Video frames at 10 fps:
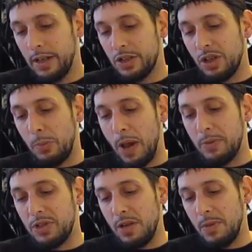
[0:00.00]
So you
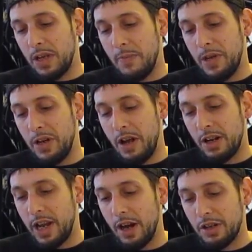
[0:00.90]
probably see me coming in and out
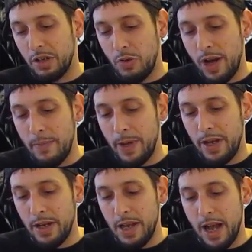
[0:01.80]
of character quite a
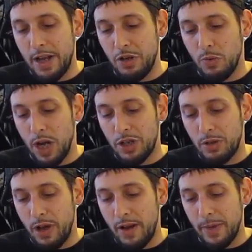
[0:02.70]
bit. yeah, I do watch a
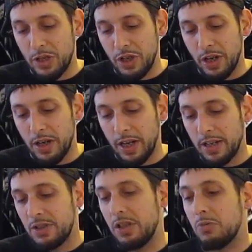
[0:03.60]
lot of
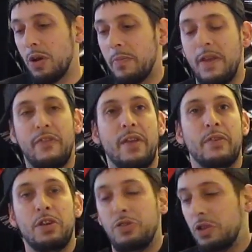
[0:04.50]
McJuggerNuggets. He's one of my
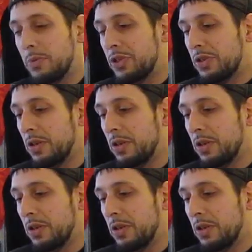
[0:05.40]
favorite YouTubers.